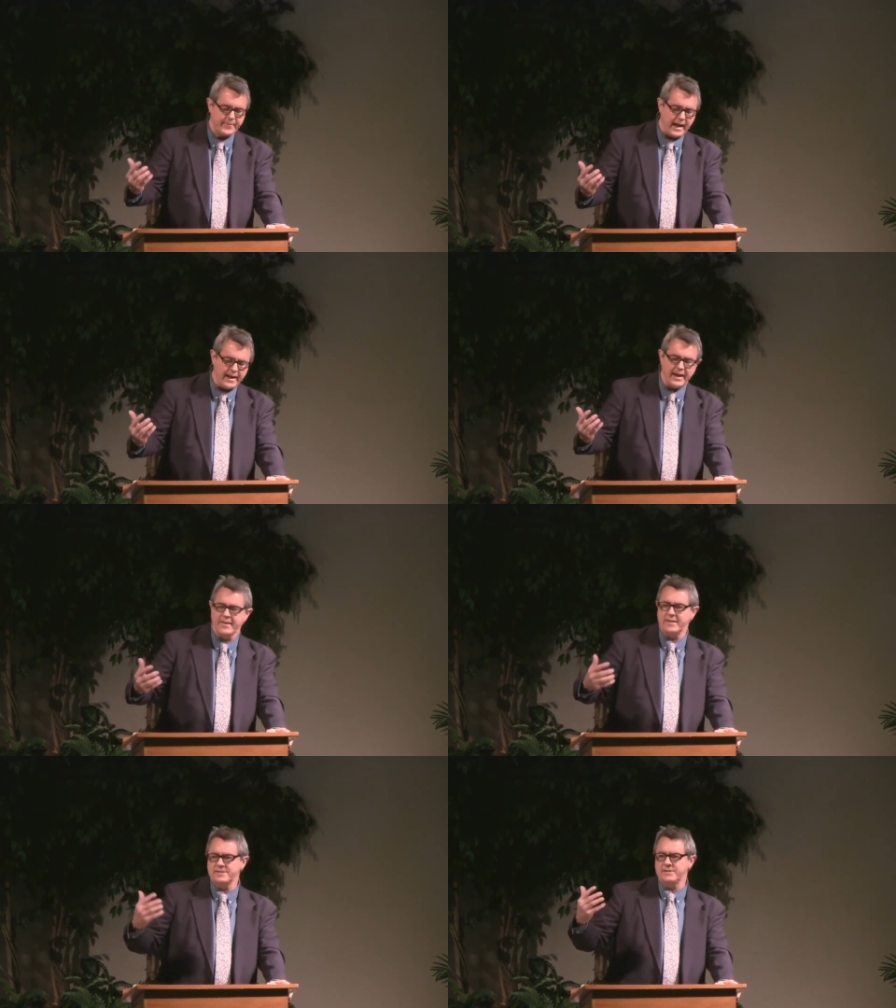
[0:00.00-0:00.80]
I
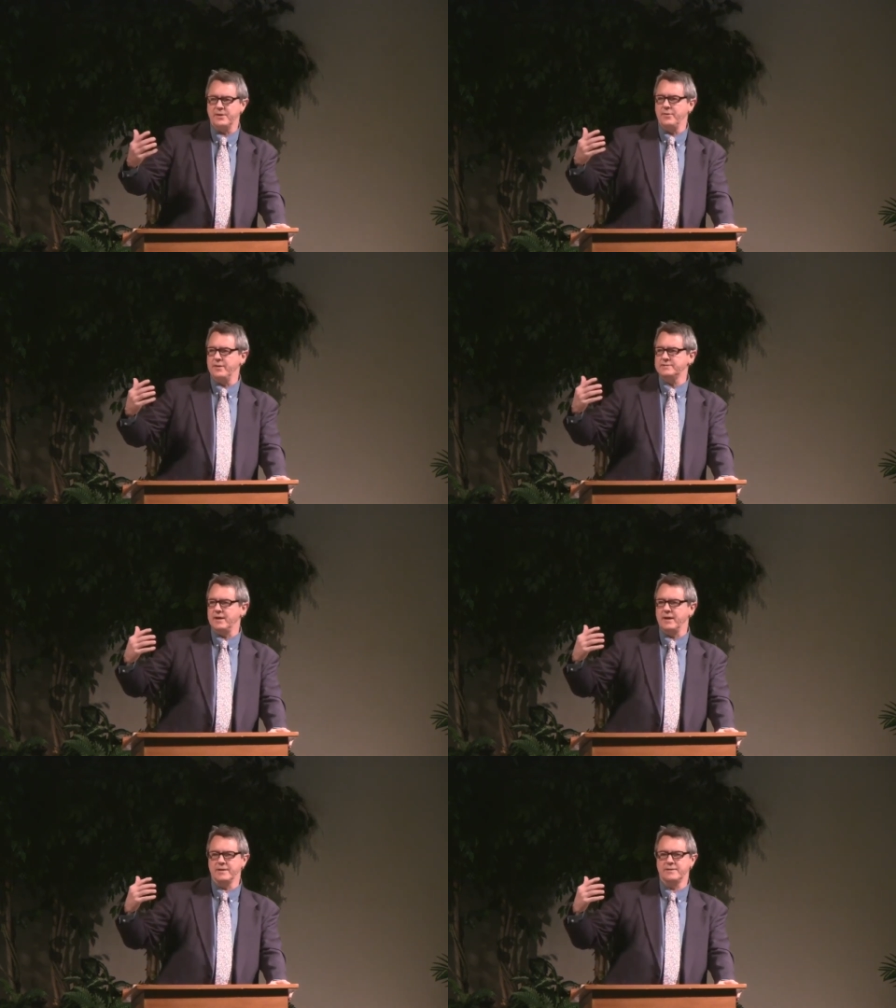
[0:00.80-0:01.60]
like this too. It's
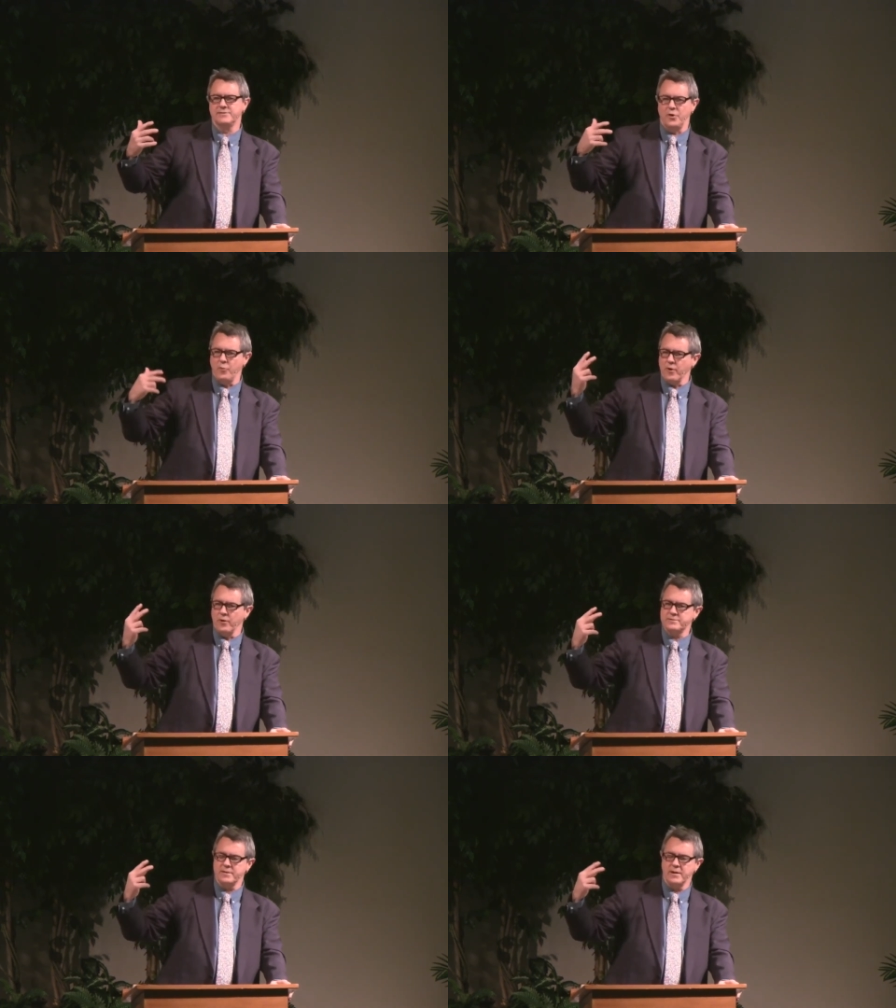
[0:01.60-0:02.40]
uh, two
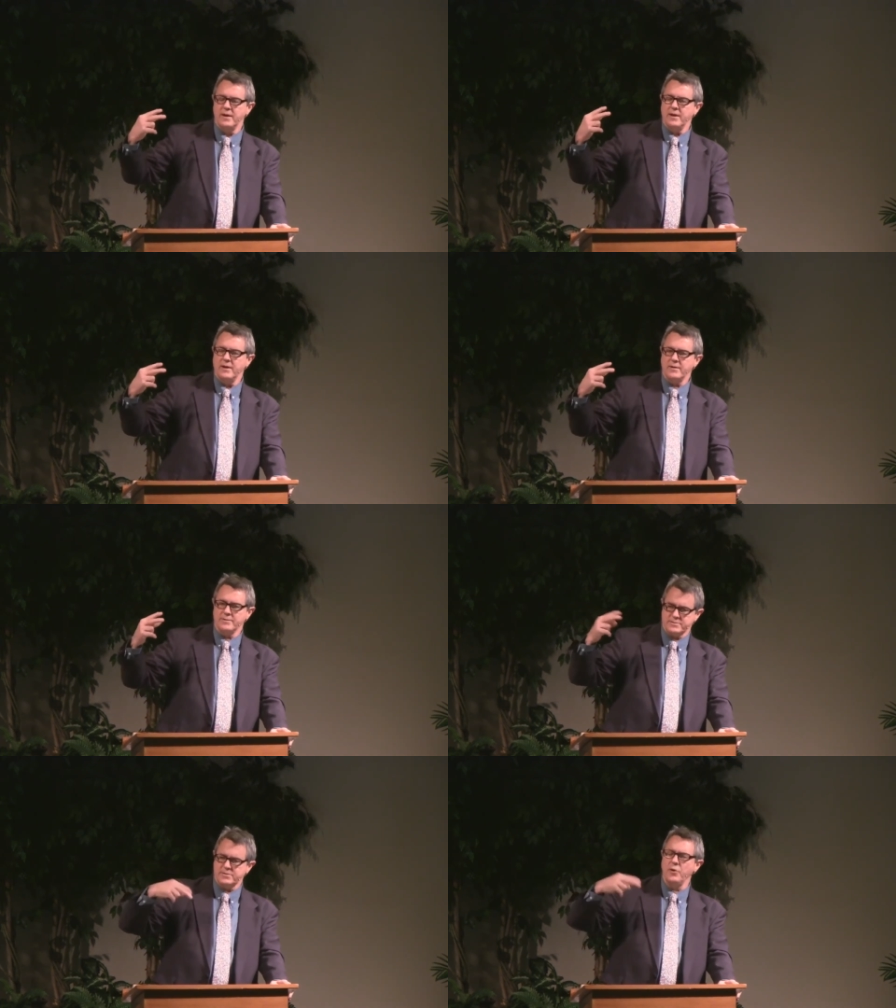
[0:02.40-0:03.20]
words.
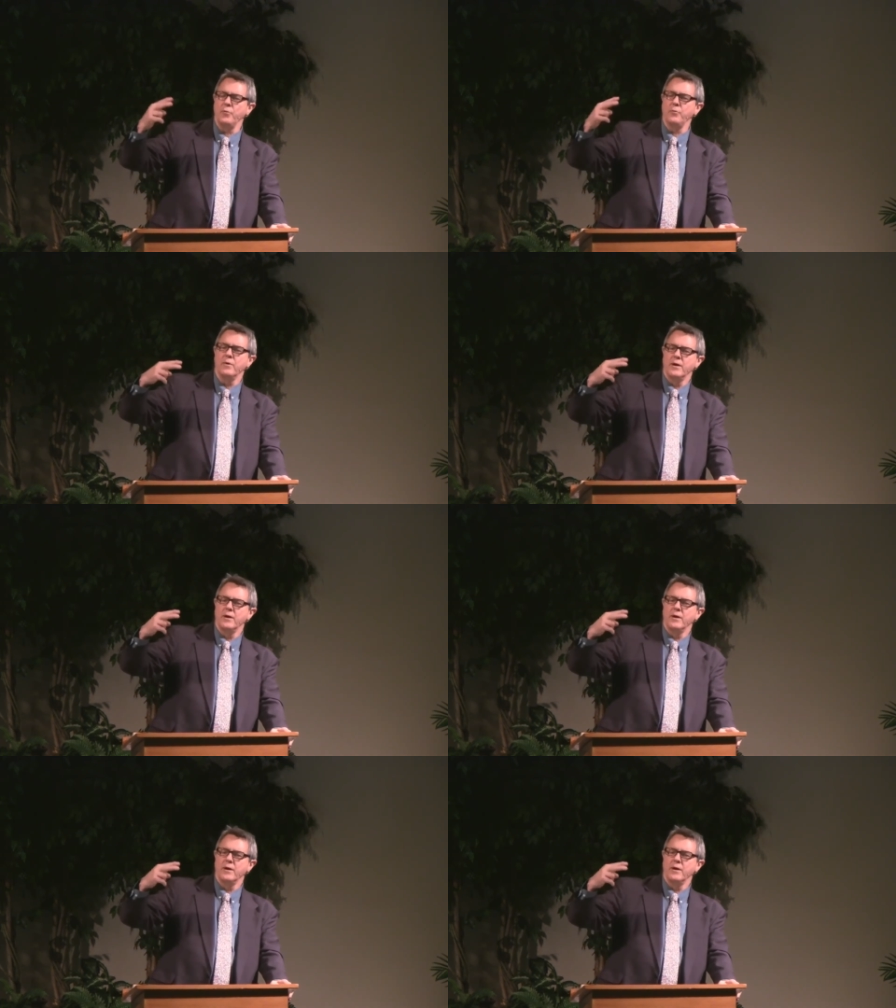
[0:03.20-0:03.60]
There's two